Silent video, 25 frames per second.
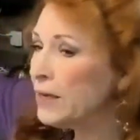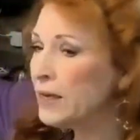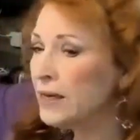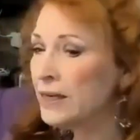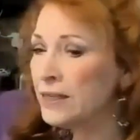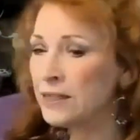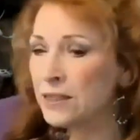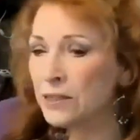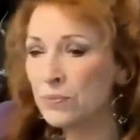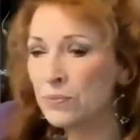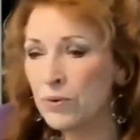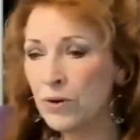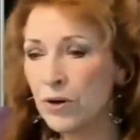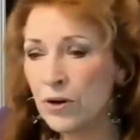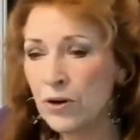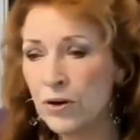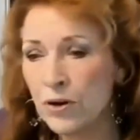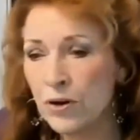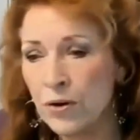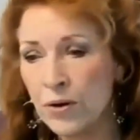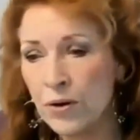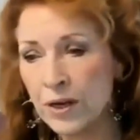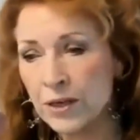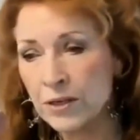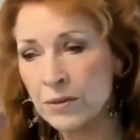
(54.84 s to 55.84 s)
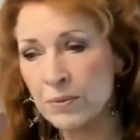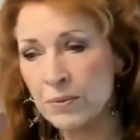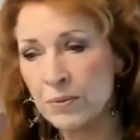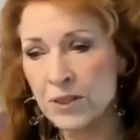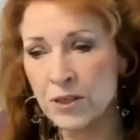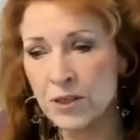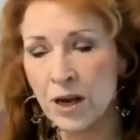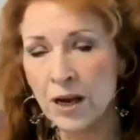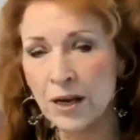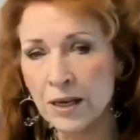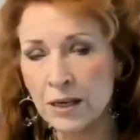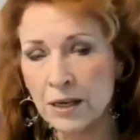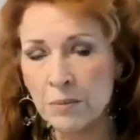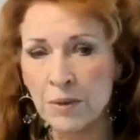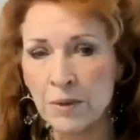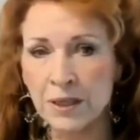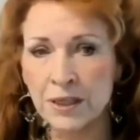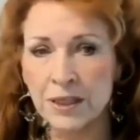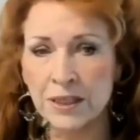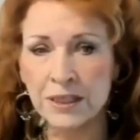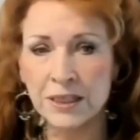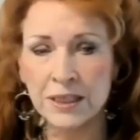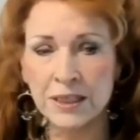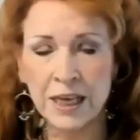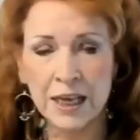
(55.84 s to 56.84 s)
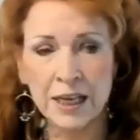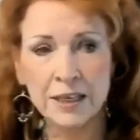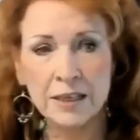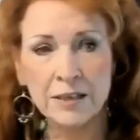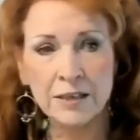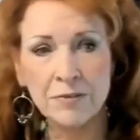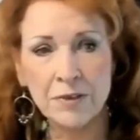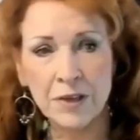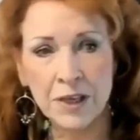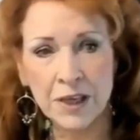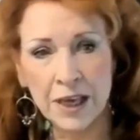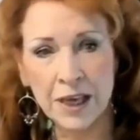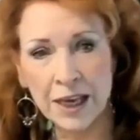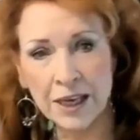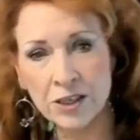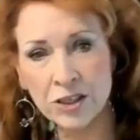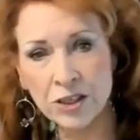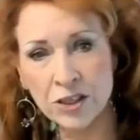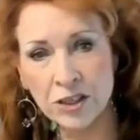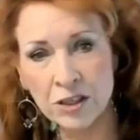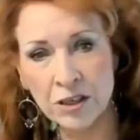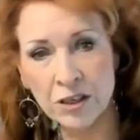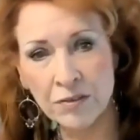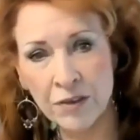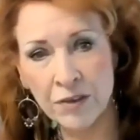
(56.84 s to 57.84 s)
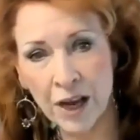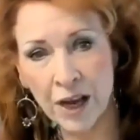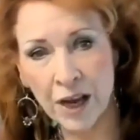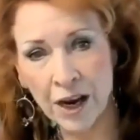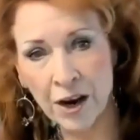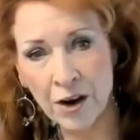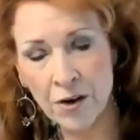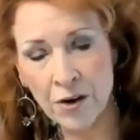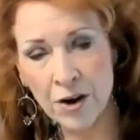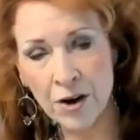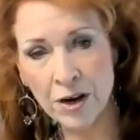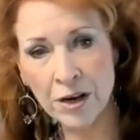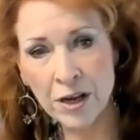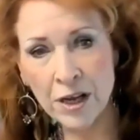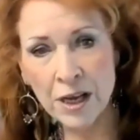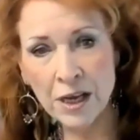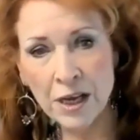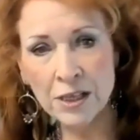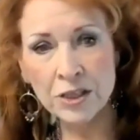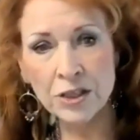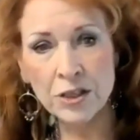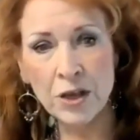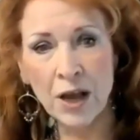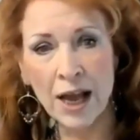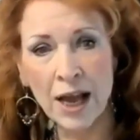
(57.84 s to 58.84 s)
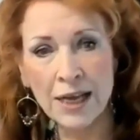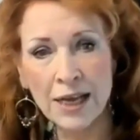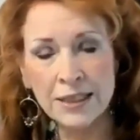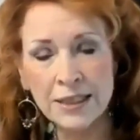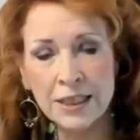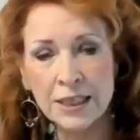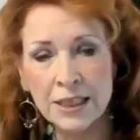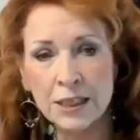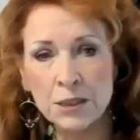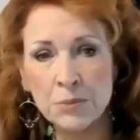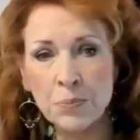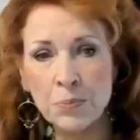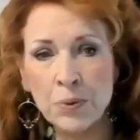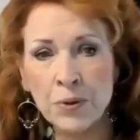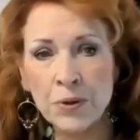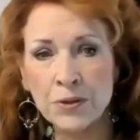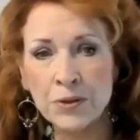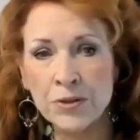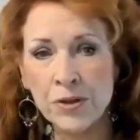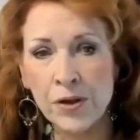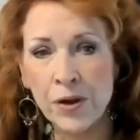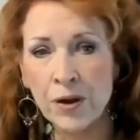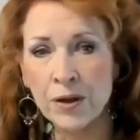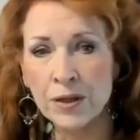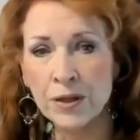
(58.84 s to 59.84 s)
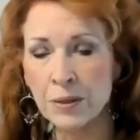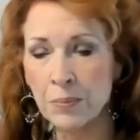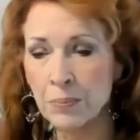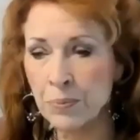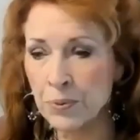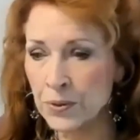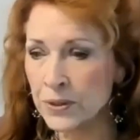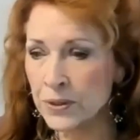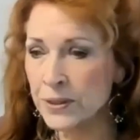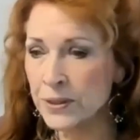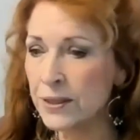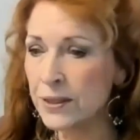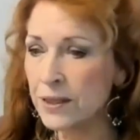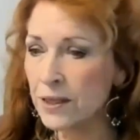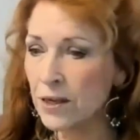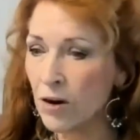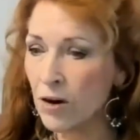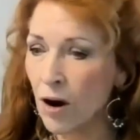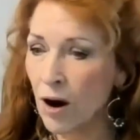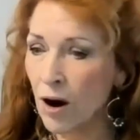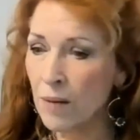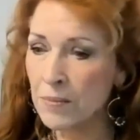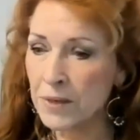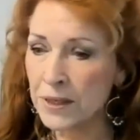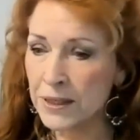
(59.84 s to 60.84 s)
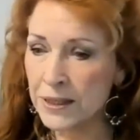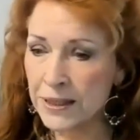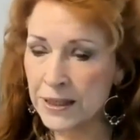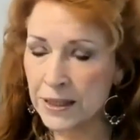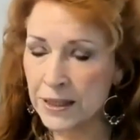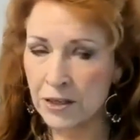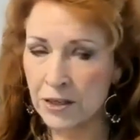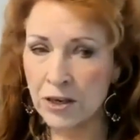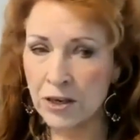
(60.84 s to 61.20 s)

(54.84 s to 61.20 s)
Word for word: because we're going to be talking about the sanctification of Aaron so as he's put on the priestly garments